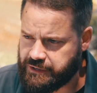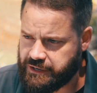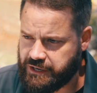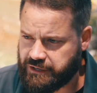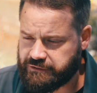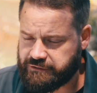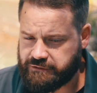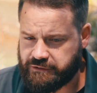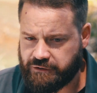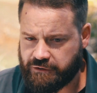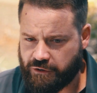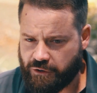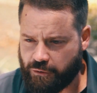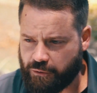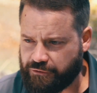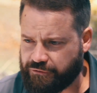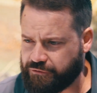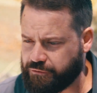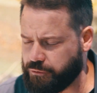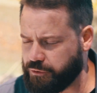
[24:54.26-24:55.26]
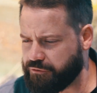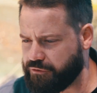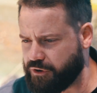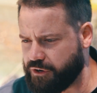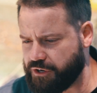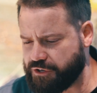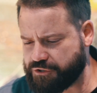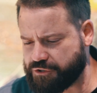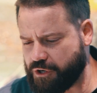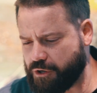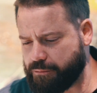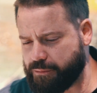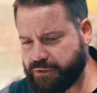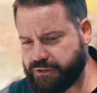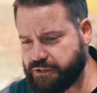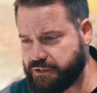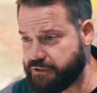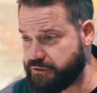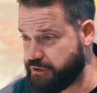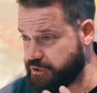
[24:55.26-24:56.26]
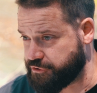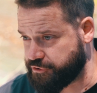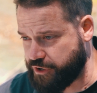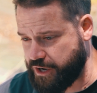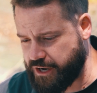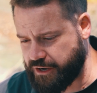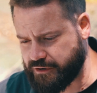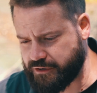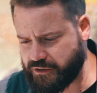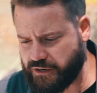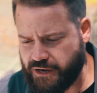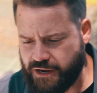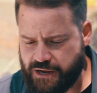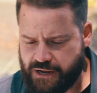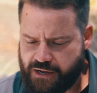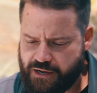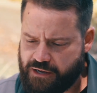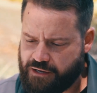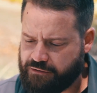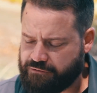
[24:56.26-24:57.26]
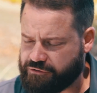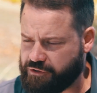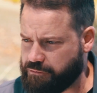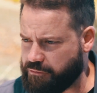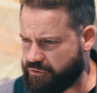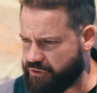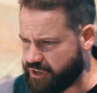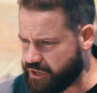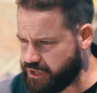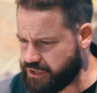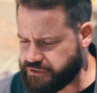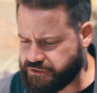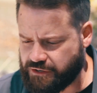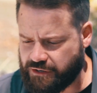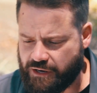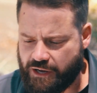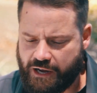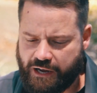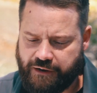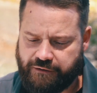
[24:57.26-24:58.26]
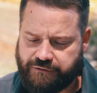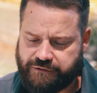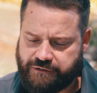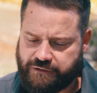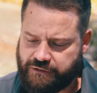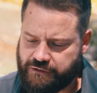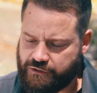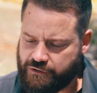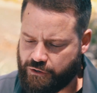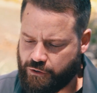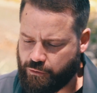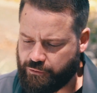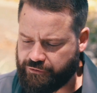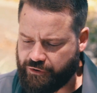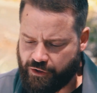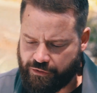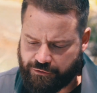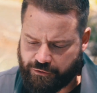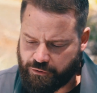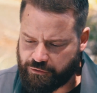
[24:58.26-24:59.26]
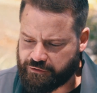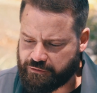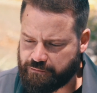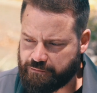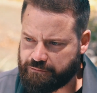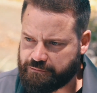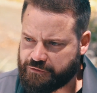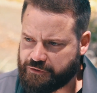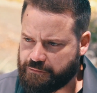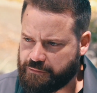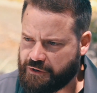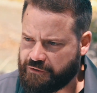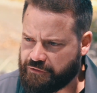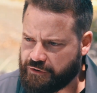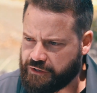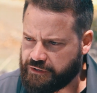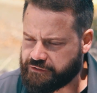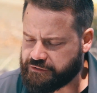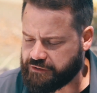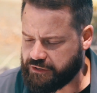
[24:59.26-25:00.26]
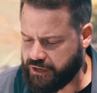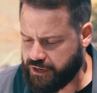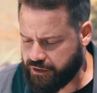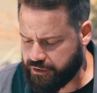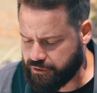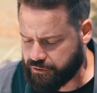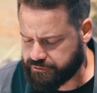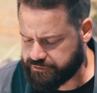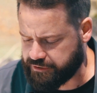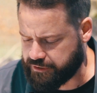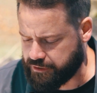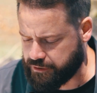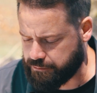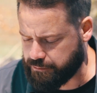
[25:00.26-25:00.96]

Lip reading: next? We've already sharpened a tracker, some of our kitchen knives. We've gone through some different scenarios here,